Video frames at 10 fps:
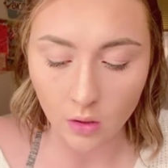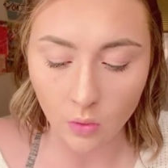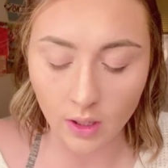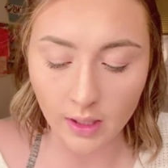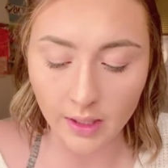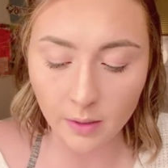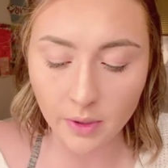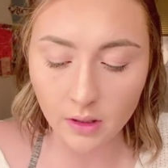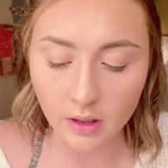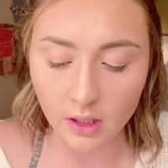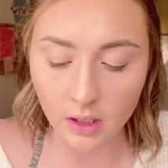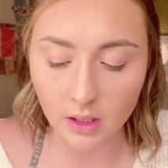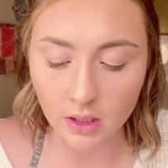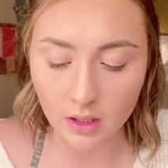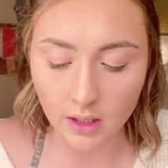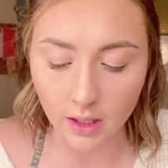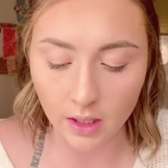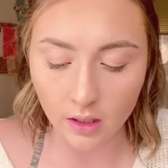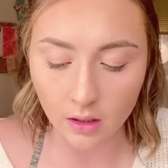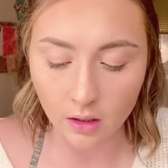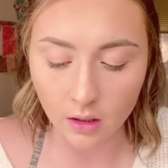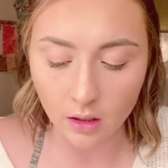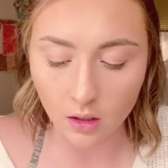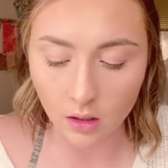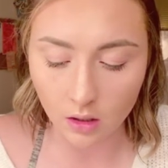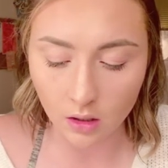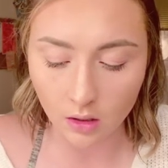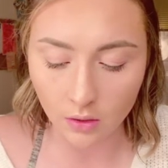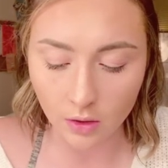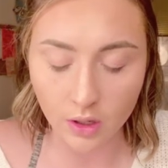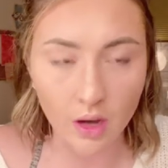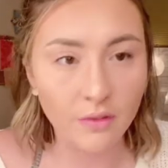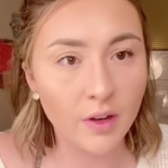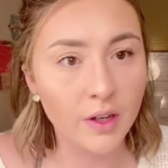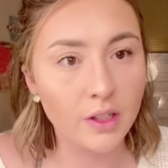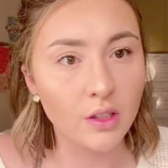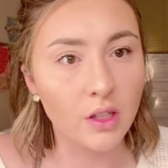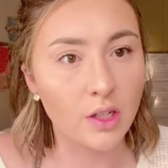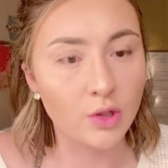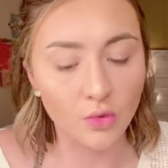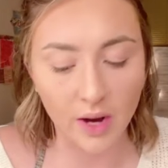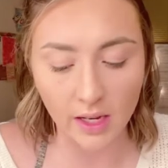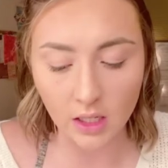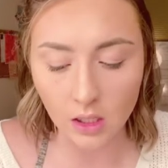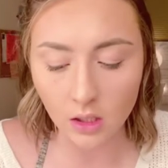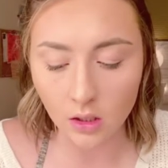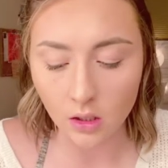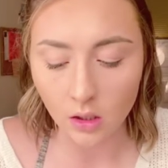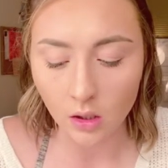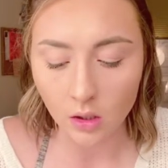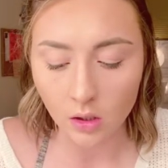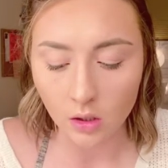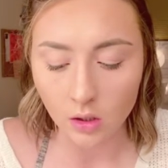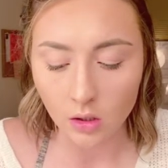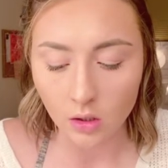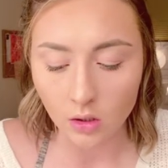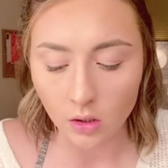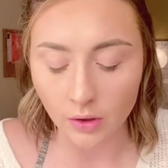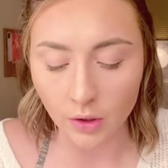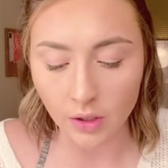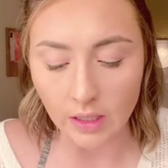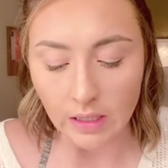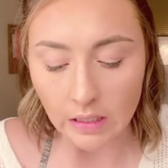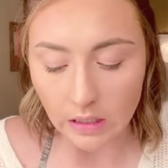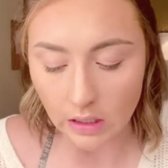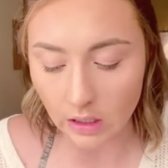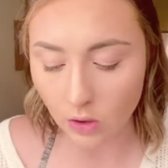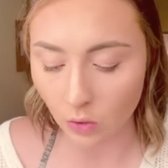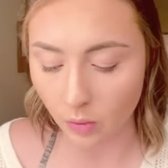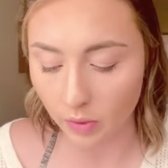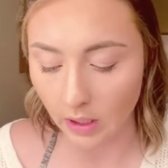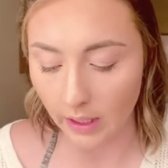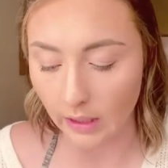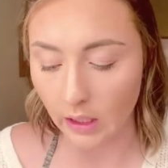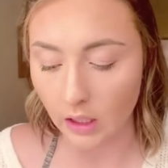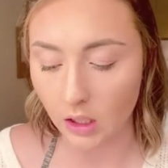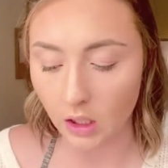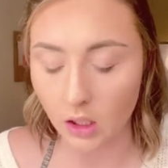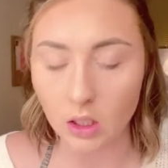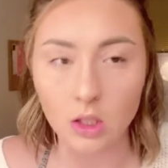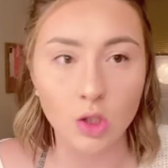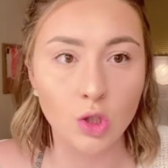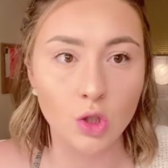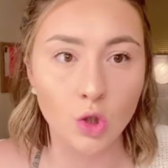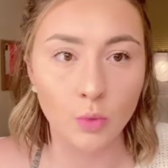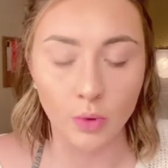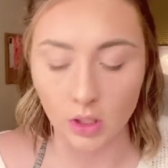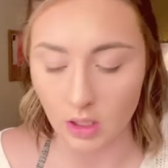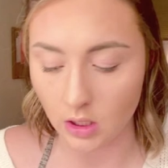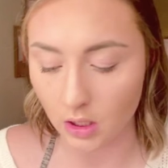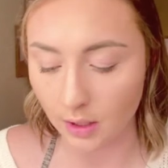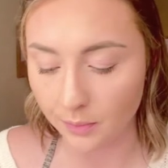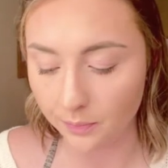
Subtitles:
What I like about these is that they're not very like tracky and they're easy to apply, like super easy.